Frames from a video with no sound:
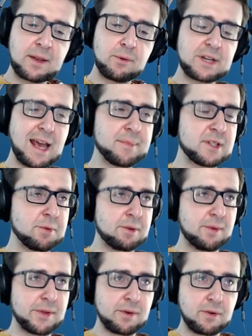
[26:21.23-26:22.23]
what happens
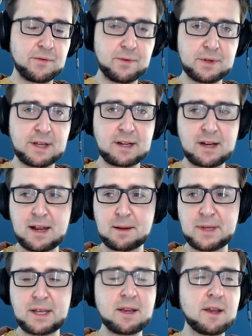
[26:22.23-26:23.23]
when we throw food at an
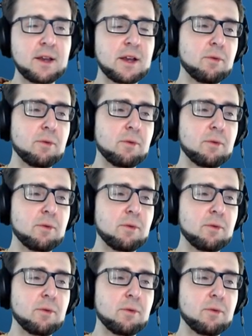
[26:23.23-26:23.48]
enemy,